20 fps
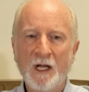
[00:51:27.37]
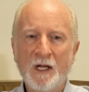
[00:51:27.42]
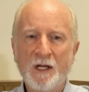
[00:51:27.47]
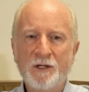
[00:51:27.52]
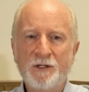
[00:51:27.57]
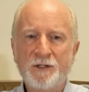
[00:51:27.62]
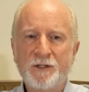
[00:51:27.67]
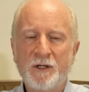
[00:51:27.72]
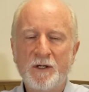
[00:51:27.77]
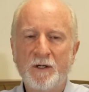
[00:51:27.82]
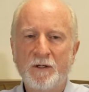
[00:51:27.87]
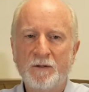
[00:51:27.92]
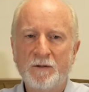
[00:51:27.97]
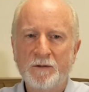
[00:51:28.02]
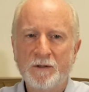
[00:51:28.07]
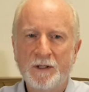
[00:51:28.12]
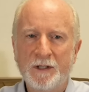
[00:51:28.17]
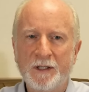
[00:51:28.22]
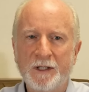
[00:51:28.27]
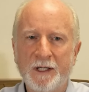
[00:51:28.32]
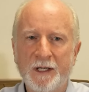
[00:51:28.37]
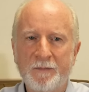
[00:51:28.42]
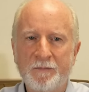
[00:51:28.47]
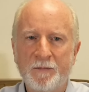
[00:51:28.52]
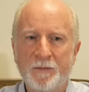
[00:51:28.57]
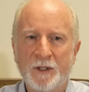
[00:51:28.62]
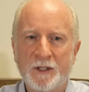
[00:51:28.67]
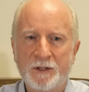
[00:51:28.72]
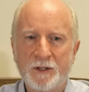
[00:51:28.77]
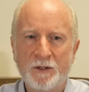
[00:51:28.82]
So,
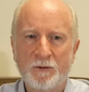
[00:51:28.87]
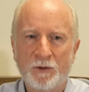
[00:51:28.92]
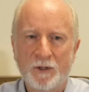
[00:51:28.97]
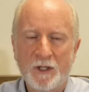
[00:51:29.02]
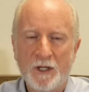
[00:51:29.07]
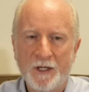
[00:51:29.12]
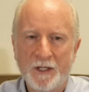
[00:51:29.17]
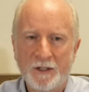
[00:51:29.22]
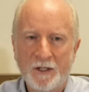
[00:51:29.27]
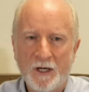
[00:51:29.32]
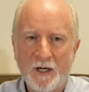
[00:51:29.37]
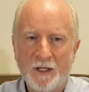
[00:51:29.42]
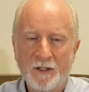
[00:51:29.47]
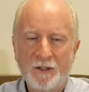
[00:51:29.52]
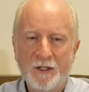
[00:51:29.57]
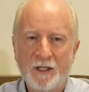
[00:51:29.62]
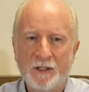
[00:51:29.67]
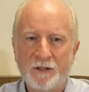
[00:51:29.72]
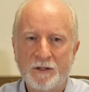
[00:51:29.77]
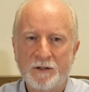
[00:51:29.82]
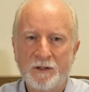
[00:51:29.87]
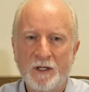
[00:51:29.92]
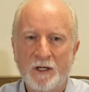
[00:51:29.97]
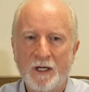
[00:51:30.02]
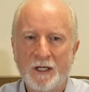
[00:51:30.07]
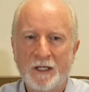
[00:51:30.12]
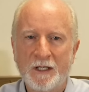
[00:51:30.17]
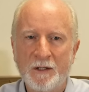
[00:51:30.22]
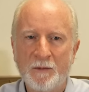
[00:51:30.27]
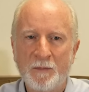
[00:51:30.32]
not sure what kind of contacts you're
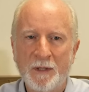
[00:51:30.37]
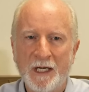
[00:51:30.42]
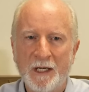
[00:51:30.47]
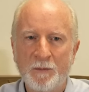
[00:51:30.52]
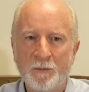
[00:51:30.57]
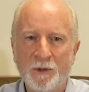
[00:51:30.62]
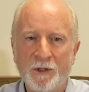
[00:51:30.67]
talking about,